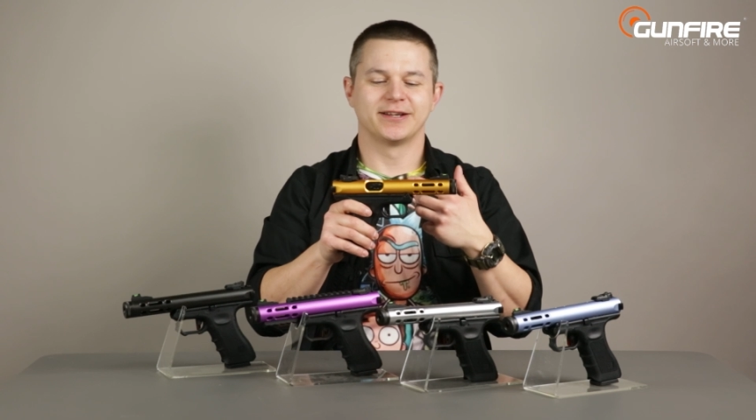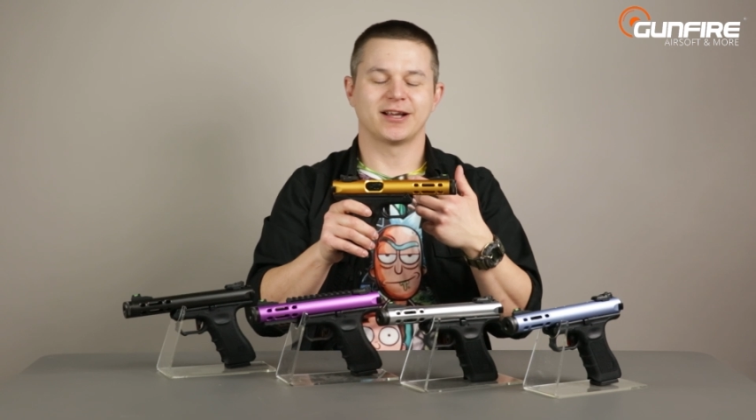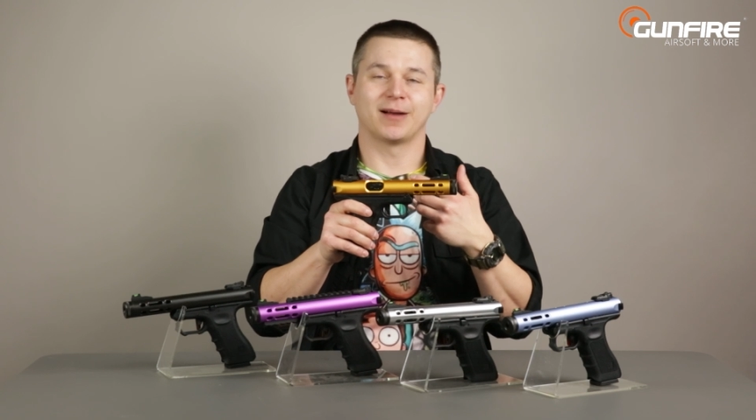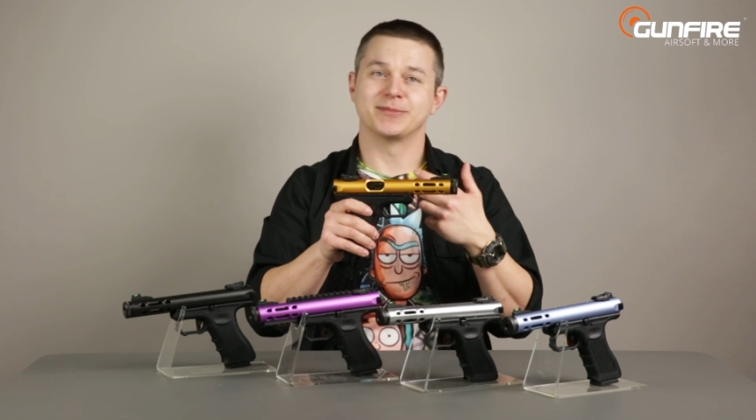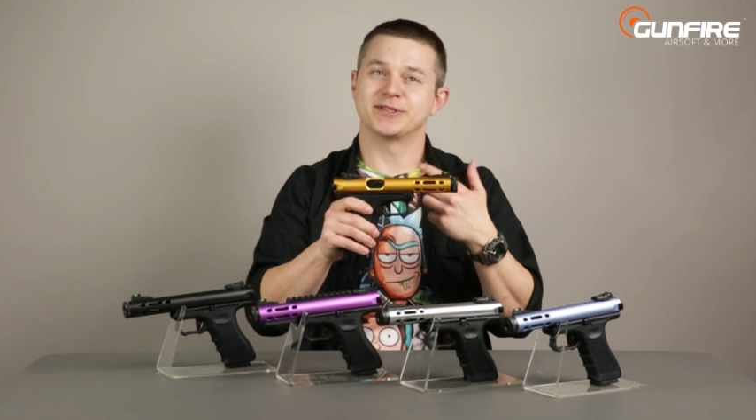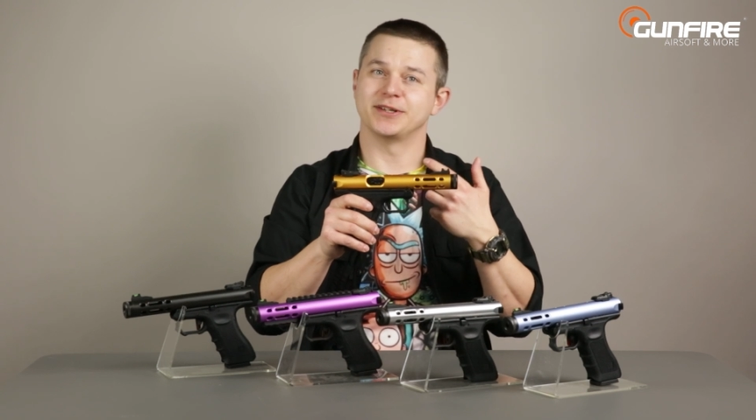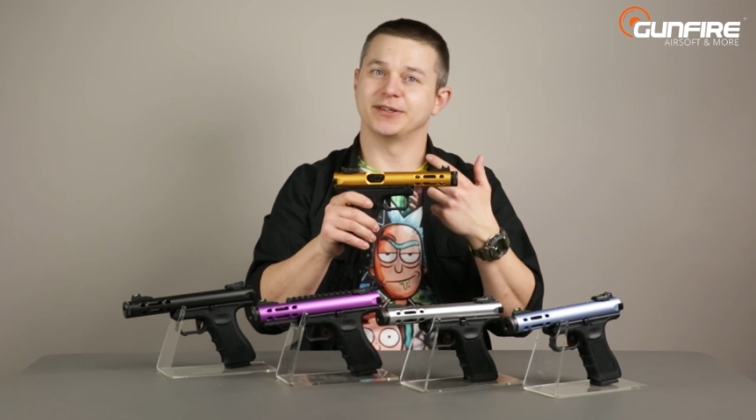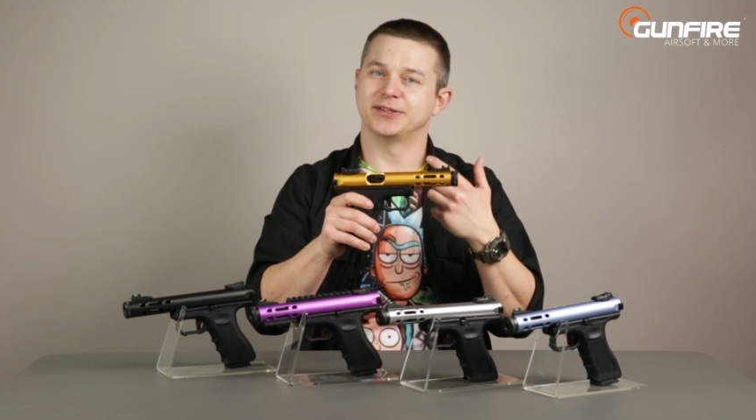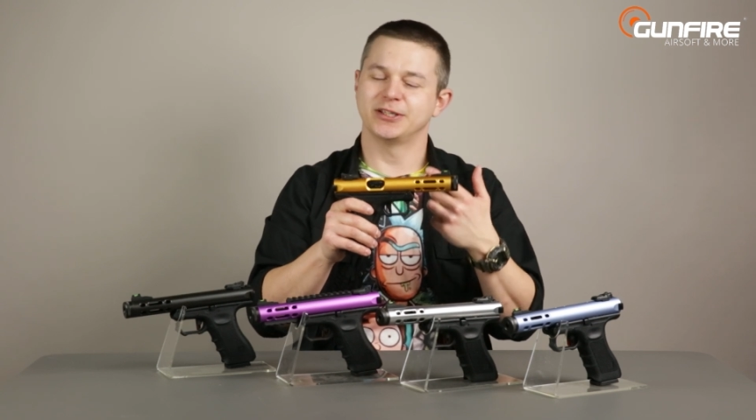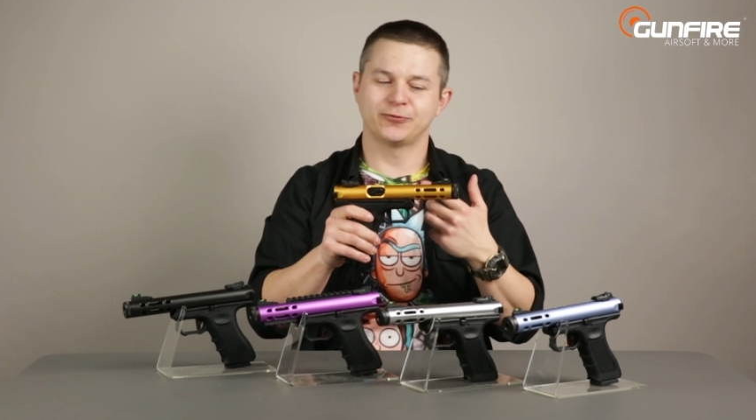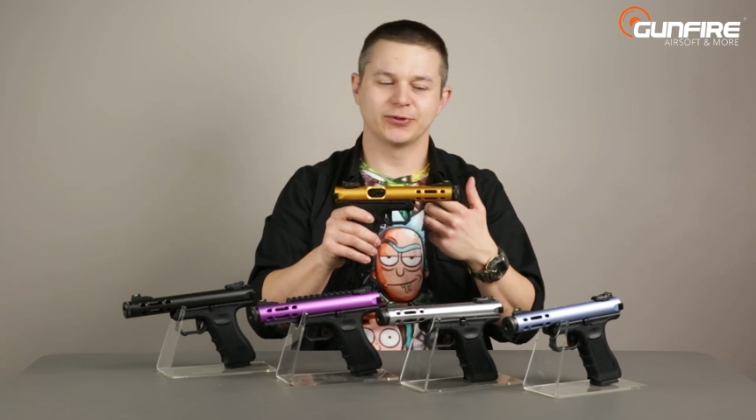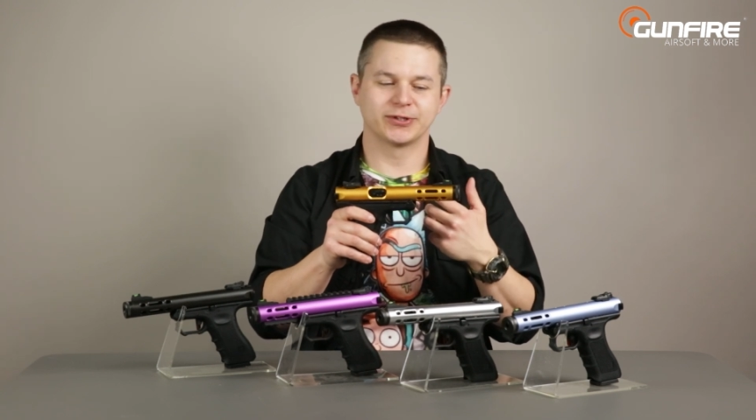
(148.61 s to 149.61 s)
comes in
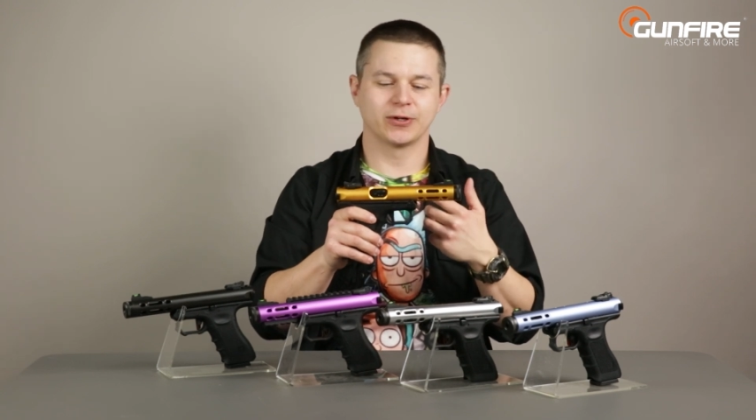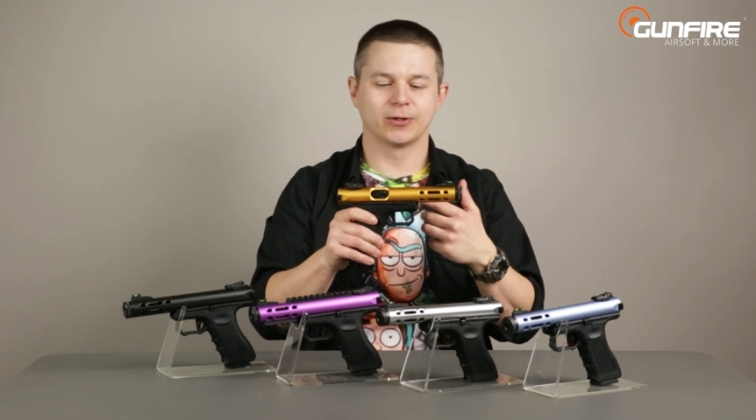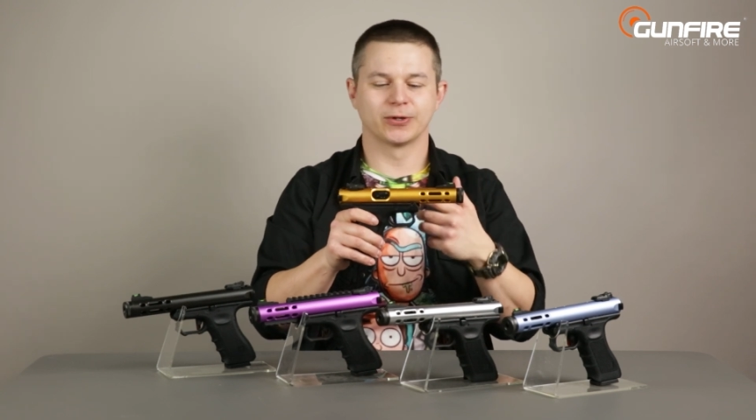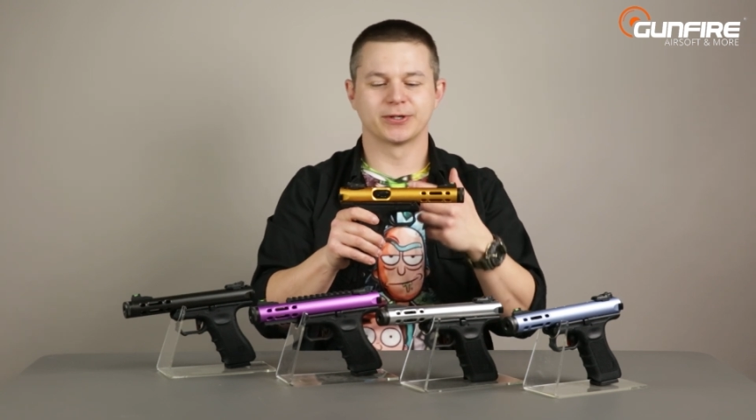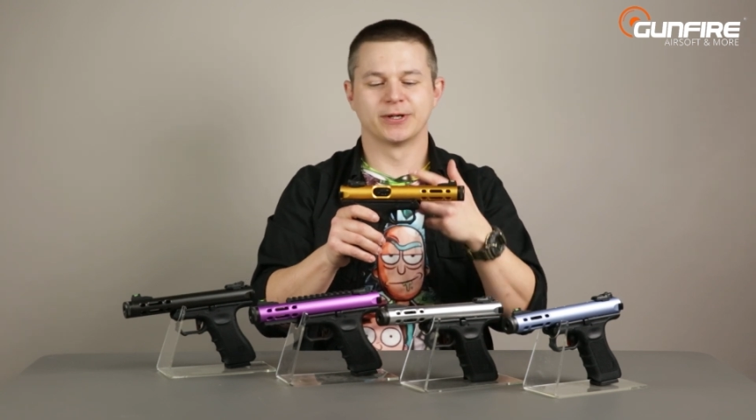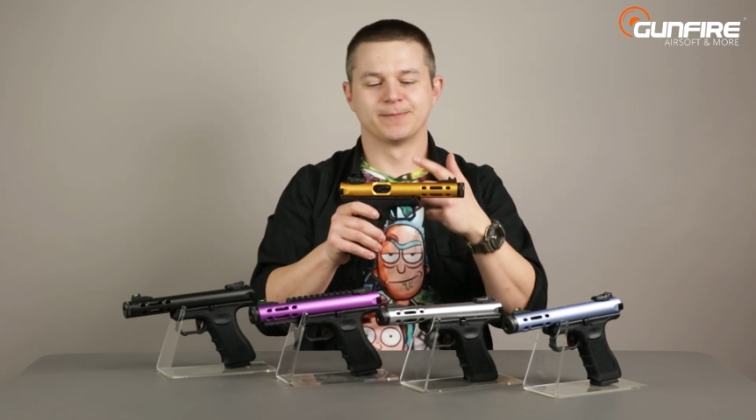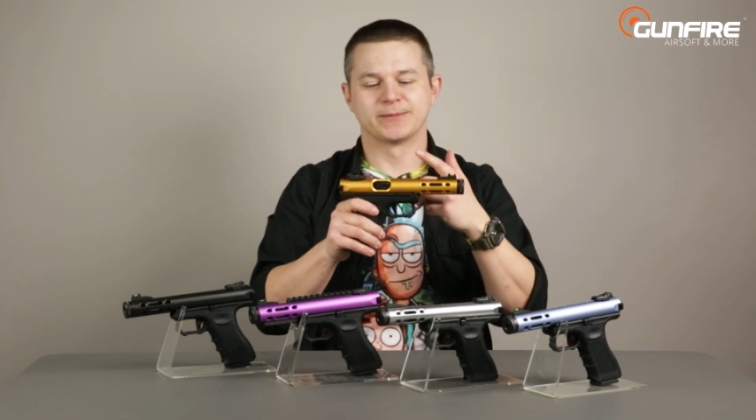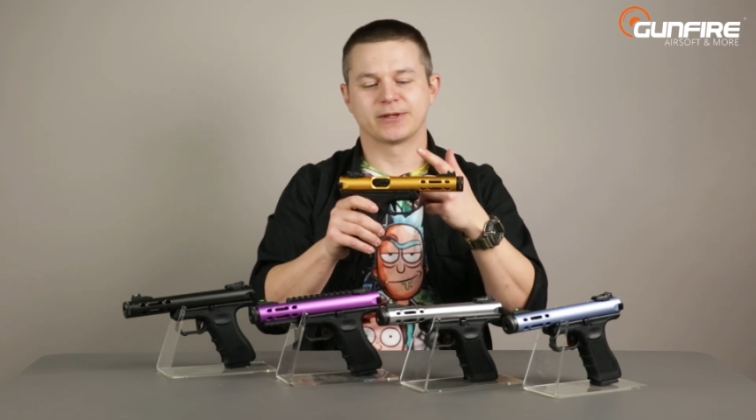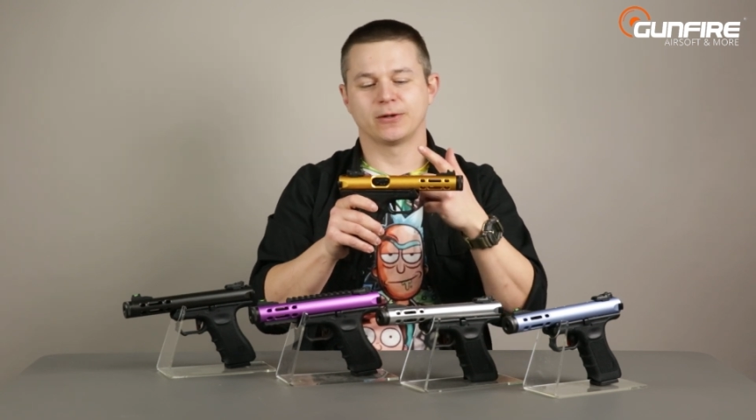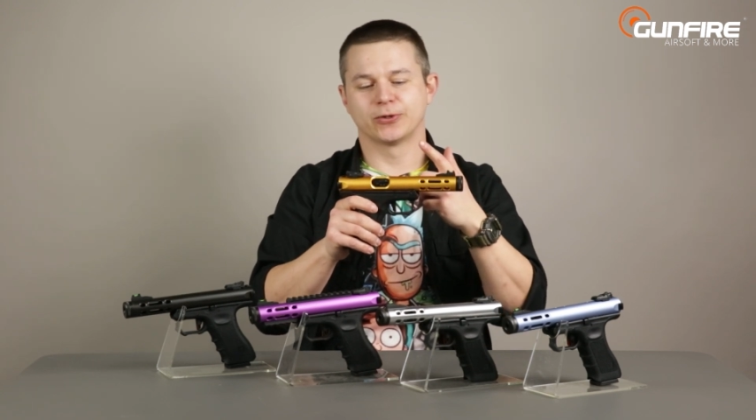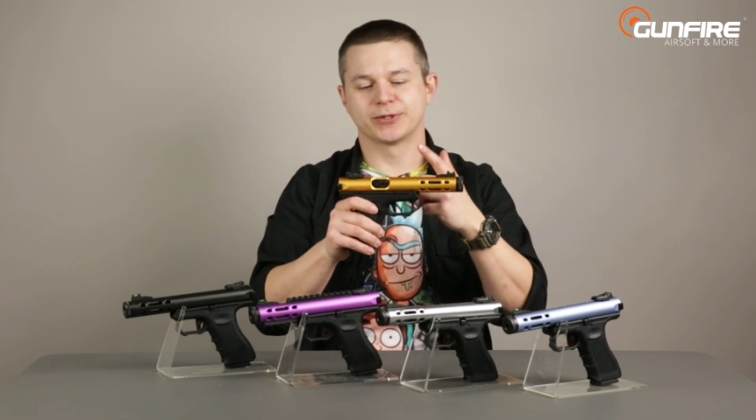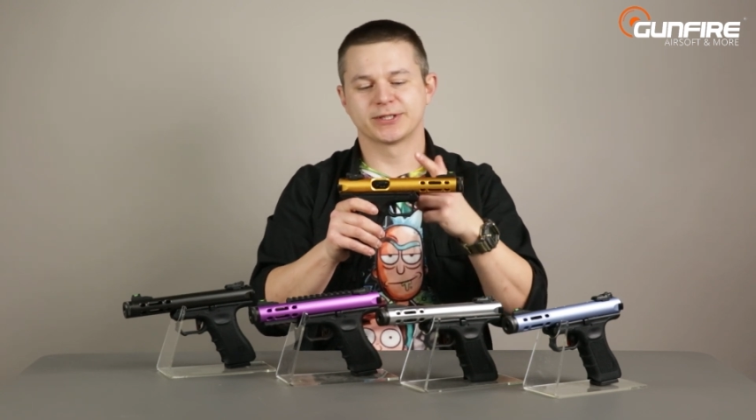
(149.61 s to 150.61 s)
different color
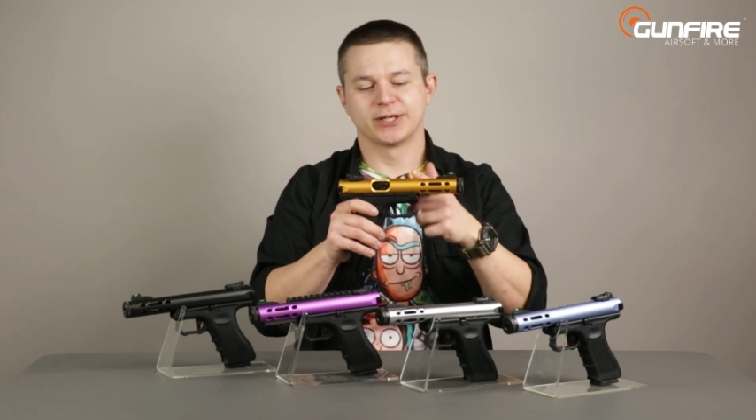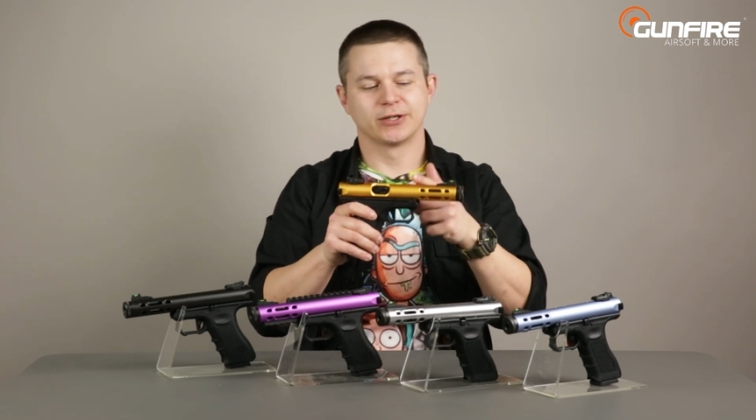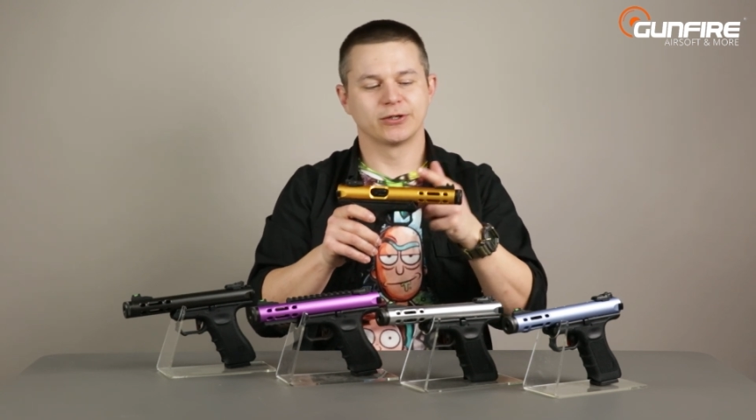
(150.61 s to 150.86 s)
colors: